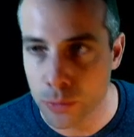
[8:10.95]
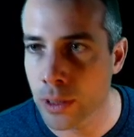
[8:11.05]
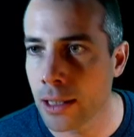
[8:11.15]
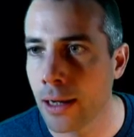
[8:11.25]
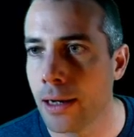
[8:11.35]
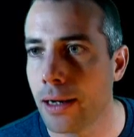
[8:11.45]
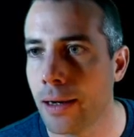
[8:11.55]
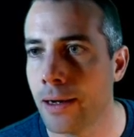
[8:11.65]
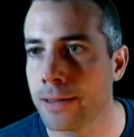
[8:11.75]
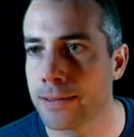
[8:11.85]
well
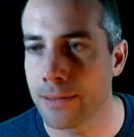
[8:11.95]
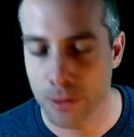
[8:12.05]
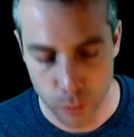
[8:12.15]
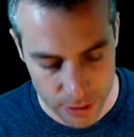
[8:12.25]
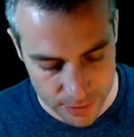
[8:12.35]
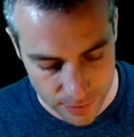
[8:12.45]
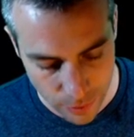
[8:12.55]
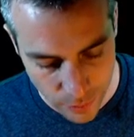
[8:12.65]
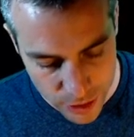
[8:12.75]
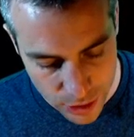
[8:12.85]
as it was
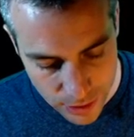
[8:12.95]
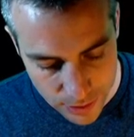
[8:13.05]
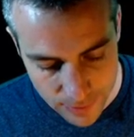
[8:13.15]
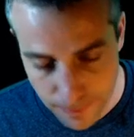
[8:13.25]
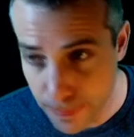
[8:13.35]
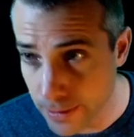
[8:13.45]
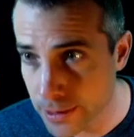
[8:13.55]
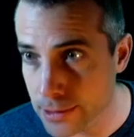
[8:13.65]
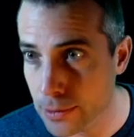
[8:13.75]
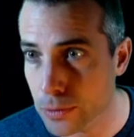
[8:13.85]
originally in
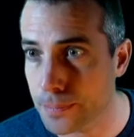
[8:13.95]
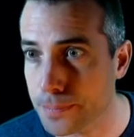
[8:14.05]
this node.